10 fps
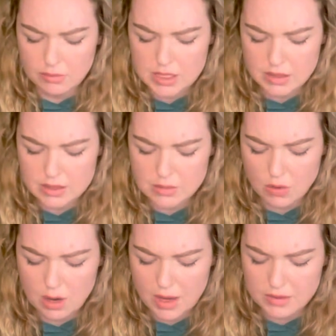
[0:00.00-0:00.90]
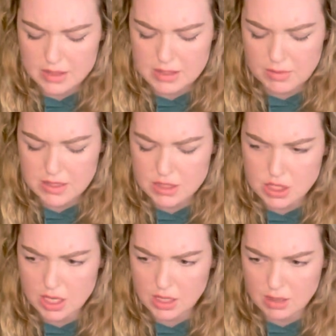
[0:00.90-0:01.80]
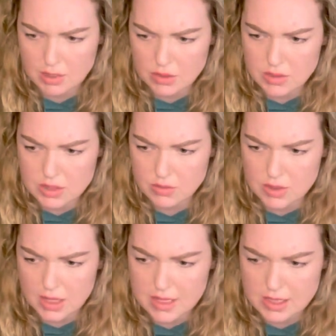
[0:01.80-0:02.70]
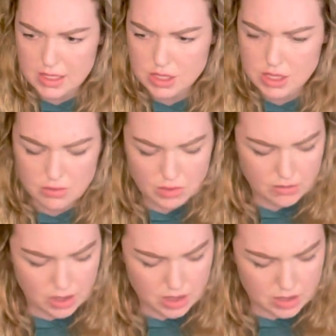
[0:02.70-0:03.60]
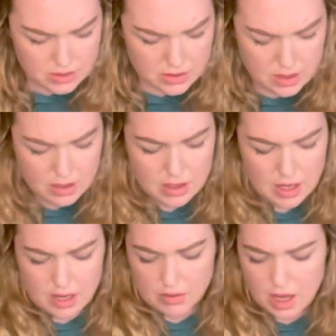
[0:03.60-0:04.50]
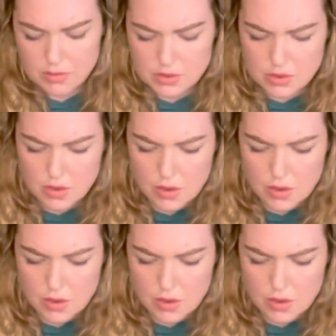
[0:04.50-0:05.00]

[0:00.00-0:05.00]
Tell us more about this message not coming through, this realization, whatever it is. Nine of Cups.